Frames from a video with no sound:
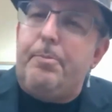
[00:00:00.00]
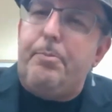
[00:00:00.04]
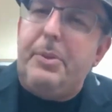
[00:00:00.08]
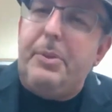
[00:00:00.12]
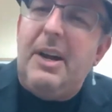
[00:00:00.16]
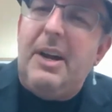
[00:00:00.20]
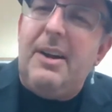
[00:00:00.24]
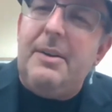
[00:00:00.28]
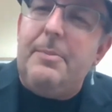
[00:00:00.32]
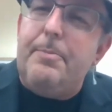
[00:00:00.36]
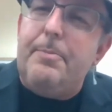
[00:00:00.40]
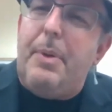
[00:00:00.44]

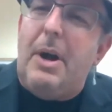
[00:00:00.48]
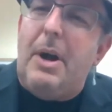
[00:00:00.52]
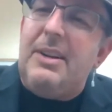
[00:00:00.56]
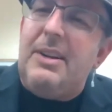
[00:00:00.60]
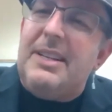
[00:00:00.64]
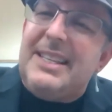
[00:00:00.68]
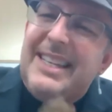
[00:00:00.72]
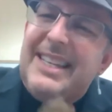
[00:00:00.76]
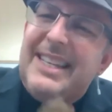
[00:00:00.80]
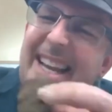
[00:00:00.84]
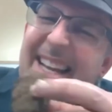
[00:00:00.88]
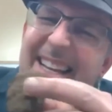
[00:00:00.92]
Bug,
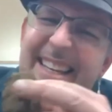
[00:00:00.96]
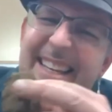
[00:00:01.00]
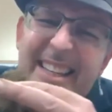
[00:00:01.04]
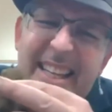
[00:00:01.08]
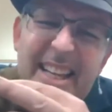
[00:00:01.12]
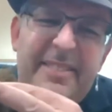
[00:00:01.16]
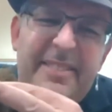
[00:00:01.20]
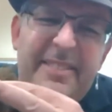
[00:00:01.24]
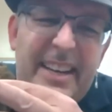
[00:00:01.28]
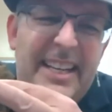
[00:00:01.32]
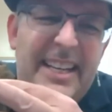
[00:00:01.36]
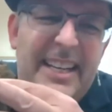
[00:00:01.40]
bugs can't
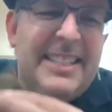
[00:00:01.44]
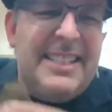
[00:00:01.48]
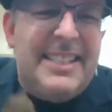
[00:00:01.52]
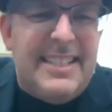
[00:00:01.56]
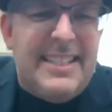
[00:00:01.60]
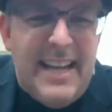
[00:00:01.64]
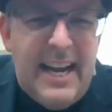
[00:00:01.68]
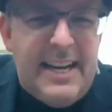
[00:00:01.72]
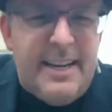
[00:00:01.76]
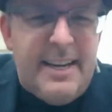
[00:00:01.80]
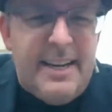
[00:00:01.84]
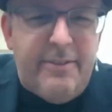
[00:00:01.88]
live
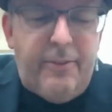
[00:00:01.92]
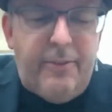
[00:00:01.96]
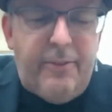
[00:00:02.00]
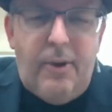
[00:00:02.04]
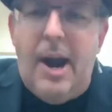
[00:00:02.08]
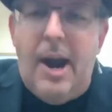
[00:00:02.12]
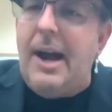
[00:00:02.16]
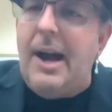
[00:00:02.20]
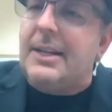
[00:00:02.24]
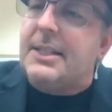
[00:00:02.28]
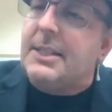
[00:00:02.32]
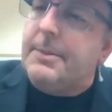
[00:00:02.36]
inside of
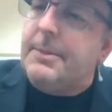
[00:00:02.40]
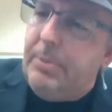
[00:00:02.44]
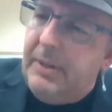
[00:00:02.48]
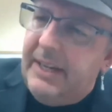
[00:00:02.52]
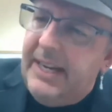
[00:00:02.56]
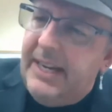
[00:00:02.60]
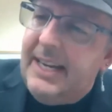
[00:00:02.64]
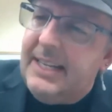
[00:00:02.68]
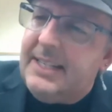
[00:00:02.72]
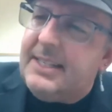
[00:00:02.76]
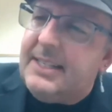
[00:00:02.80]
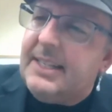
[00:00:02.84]
rocks.
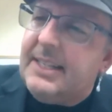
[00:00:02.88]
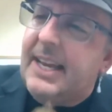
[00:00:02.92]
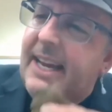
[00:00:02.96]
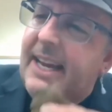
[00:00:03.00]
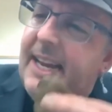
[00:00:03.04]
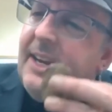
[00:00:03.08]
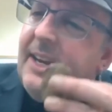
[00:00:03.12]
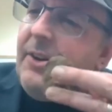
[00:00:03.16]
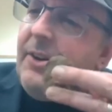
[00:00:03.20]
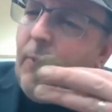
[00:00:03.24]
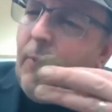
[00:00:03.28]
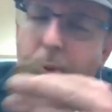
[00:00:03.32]
Plants
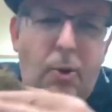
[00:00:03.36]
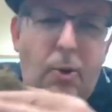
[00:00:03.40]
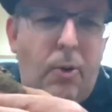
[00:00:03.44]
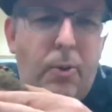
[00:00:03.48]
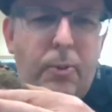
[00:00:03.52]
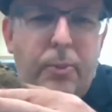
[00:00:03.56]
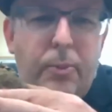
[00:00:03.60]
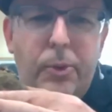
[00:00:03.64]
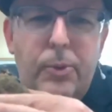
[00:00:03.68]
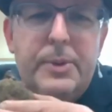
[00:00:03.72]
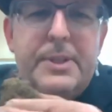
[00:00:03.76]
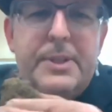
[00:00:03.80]
can't
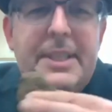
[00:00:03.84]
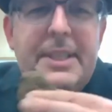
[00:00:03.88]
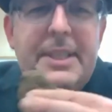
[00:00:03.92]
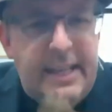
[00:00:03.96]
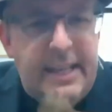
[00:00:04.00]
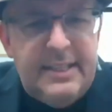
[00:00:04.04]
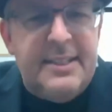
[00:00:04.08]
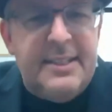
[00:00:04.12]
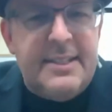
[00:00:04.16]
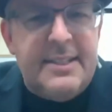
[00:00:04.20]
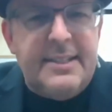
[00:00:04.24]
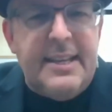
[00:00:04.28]
grow roots
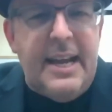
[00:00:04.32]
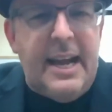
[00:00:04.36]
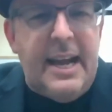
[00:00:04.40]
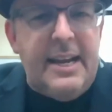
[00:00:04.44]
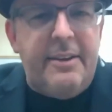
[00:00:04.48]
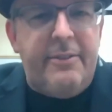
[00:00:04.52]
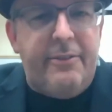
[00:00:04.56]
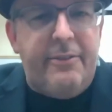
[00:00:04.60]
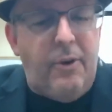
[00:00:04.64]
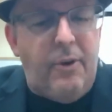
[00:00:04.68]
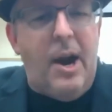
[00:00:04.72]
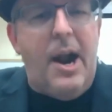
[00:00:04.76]

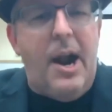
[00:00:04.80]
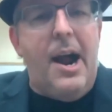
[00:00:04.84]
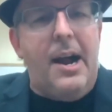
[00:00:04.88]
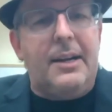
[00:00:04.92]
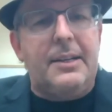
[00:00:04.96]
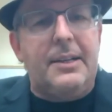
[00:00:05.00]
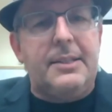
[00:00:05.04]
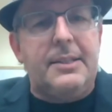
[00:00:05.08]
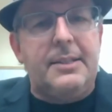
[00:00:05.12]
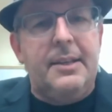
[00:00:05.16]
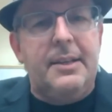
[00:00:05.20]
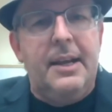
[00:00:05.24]
inside of
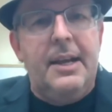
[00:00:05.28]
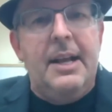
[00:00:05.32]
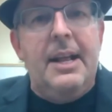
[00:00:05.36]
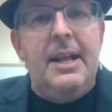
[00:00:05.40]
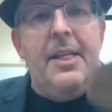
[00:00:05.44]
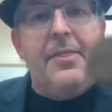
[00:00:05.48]
rocks.